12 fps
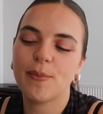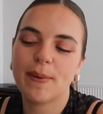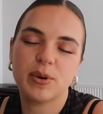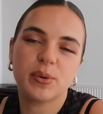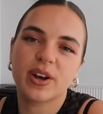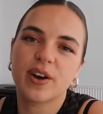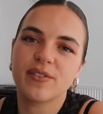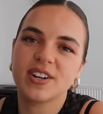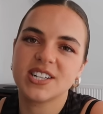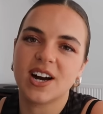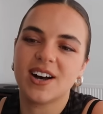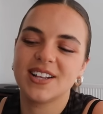maybe you want to go for
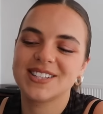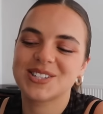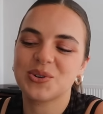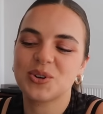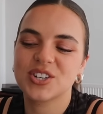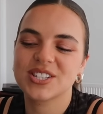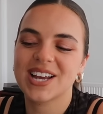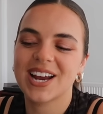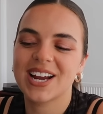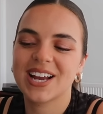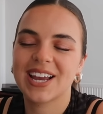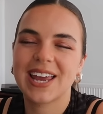a dance or just
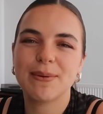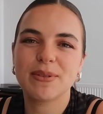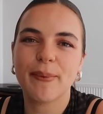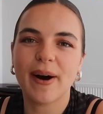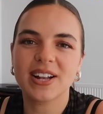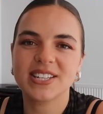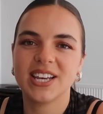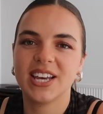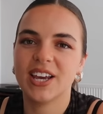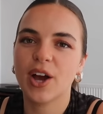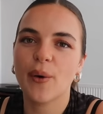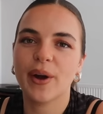like keep the
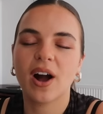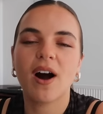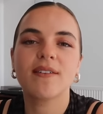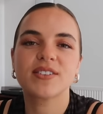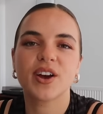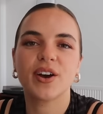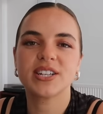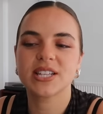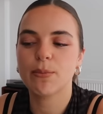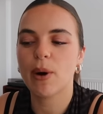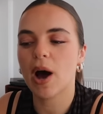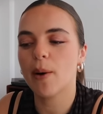party going after going to
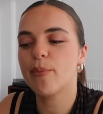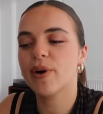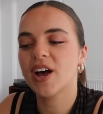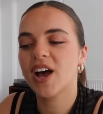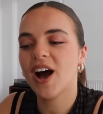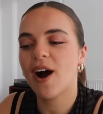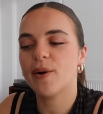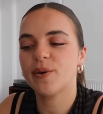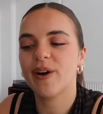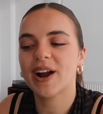the pub, I would